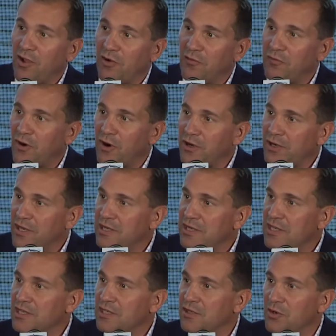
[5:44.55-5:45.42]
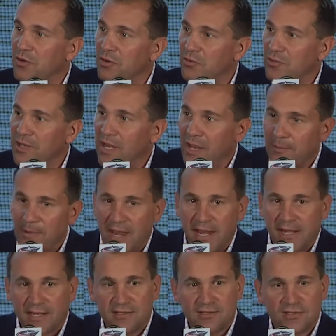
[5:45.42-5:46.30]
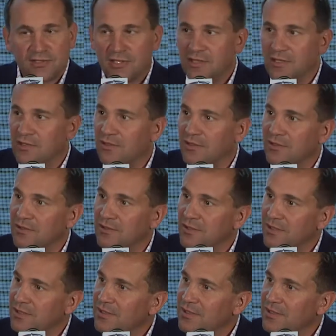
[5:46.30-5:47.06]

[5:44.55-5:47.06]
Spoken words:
how far can he go? Cam Atkinson,